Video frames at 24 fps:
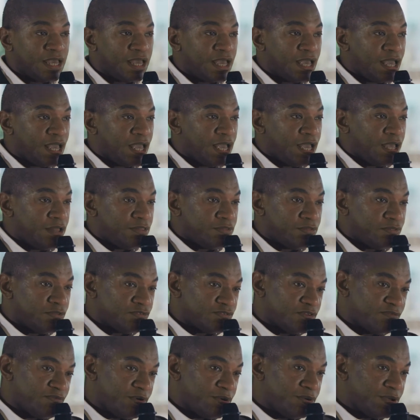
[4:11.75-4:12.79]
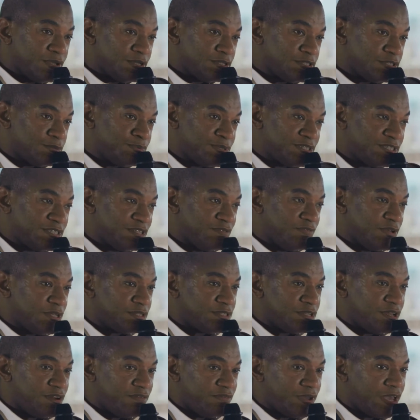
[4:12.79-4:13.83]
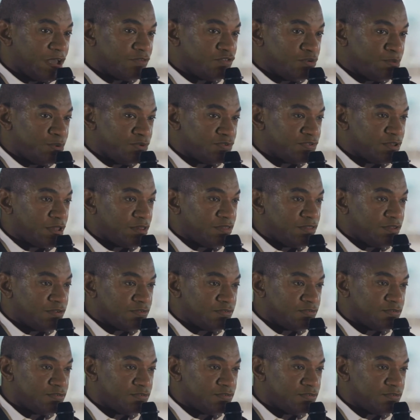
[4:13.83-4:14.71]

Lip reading: And there's a very specific set of attributes that this